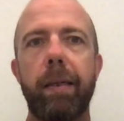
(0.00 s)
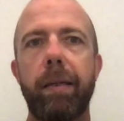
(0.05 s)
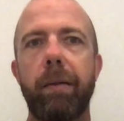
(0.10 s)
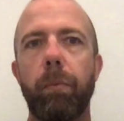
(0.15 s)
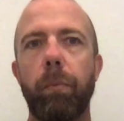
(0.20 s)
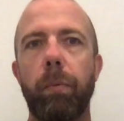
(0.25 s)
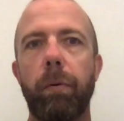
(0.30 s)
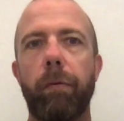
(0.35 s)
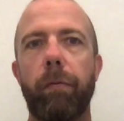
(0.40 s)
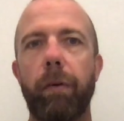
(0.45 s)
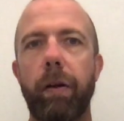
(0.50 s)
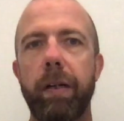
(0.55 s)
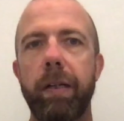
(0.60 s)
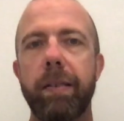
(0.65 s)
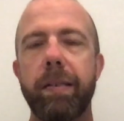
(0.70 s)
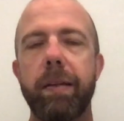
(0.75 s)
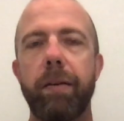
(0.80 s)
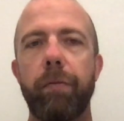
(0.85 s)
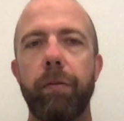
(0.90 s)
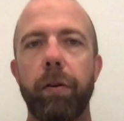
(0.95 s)
we'll find it
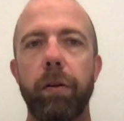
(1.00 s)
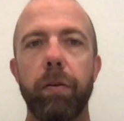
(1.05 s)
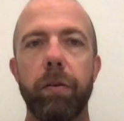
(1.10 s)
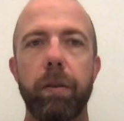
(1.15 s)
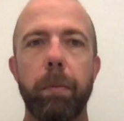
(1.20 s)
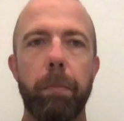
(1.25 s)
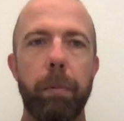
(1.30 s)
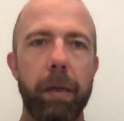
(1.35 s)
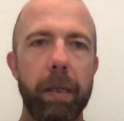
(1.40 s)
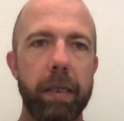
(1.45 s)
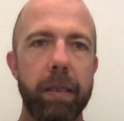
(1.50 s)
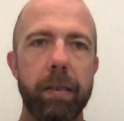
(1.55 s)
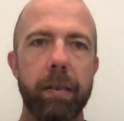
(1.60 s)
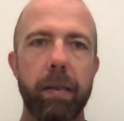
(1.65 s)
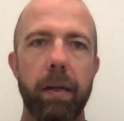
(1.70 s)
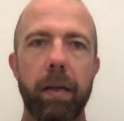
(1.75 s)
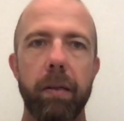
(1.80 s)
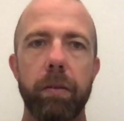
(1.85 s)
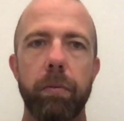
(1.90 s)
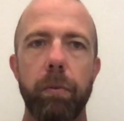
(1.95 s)
difficult to police
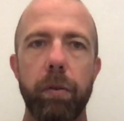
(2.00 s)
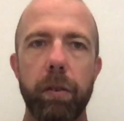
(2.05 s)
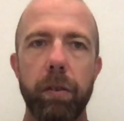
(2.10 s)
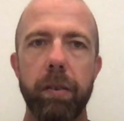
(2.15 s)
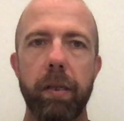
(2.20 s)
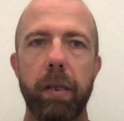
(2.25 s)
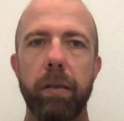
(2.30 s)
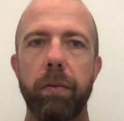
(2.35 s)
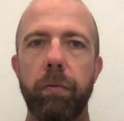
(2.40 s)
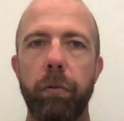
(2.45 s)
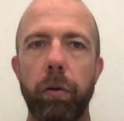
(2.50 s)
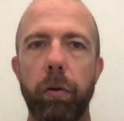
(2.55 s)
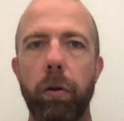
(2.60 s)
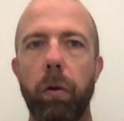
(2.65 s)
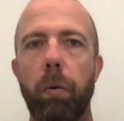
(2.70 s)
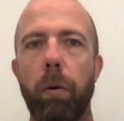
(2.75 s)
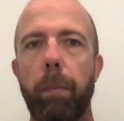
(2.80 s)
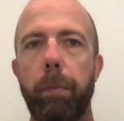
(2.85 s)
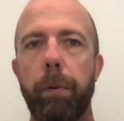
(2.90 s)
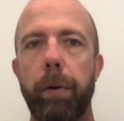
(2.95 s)
that. So we just ask for your
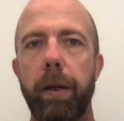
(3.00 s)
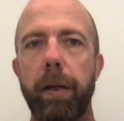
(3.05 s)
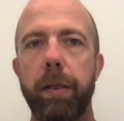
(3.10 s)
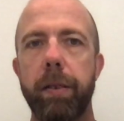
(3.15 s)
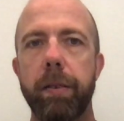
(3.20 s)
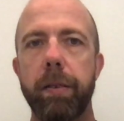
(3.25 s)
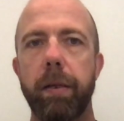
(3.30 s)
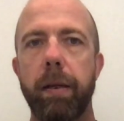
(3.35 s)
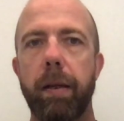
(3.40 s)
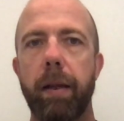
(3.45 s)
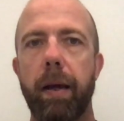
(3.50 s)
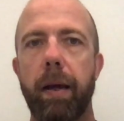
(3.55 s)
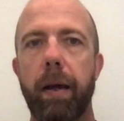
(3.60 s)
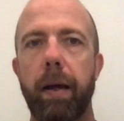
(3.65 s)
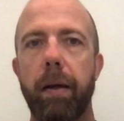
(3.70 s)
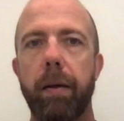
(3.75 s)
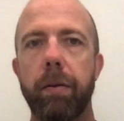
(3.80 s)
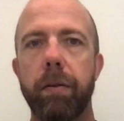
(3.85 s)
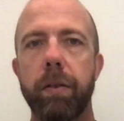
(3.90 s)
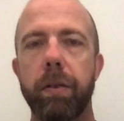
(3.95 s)
cooperation in that,
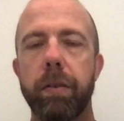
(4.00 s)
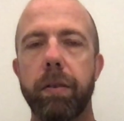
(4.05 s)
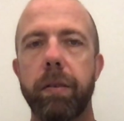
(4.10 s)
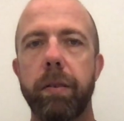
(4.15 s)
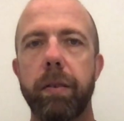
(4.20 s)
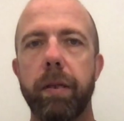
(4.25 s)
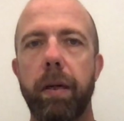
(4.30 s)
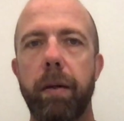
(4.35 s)
and just